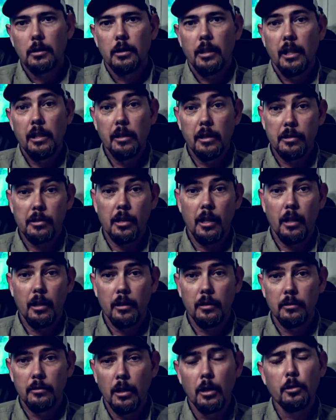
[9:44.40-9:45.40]
Unless
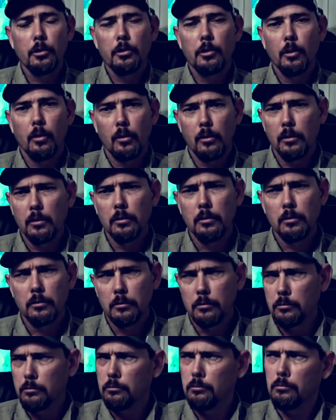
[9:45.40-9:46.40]
I know who you are.
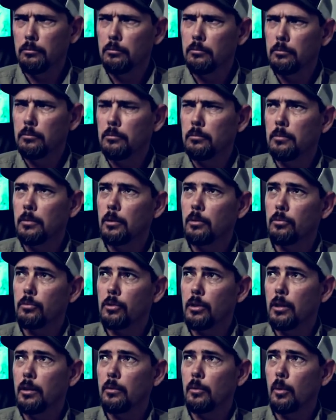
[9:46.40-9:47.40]

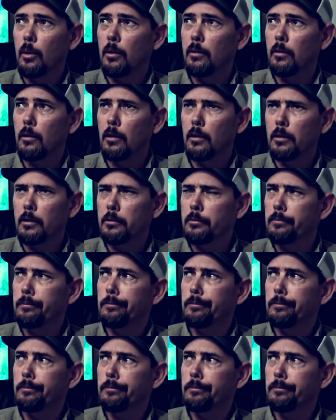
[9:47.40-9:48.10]
Sound quite right.